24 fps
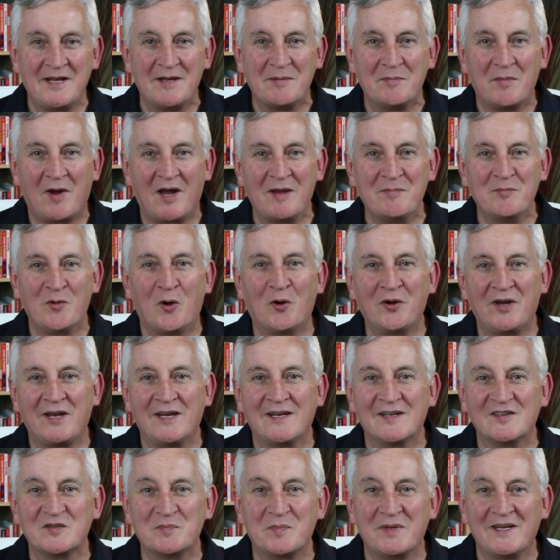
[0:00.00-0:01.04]
My morning
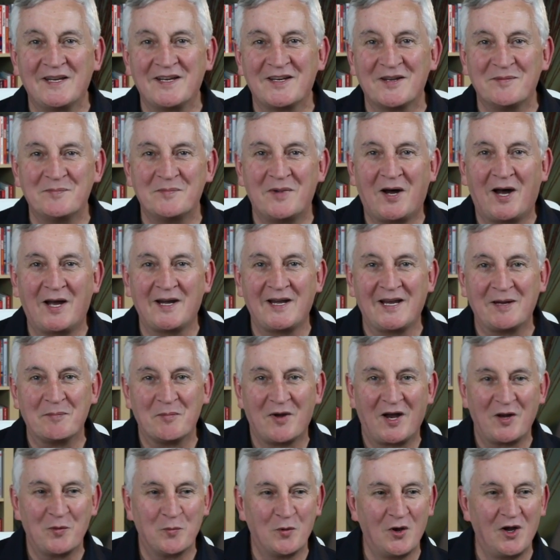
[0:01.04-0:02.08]
has been combining
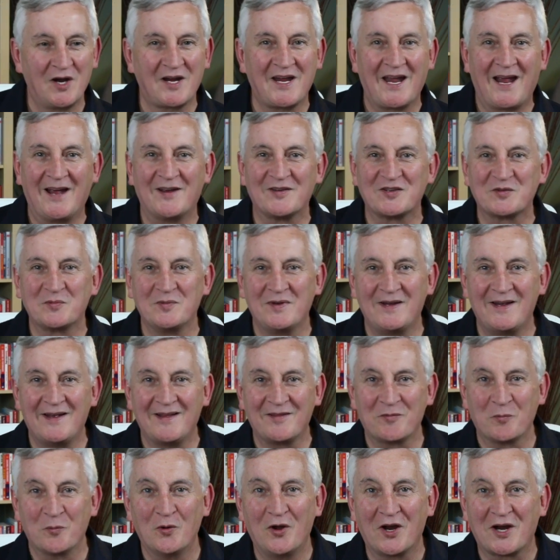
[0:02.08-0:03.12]
my workouts
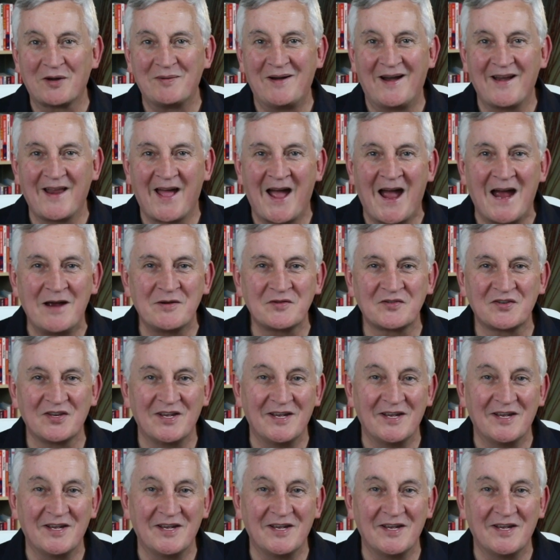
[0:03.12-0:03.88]
with work around the house,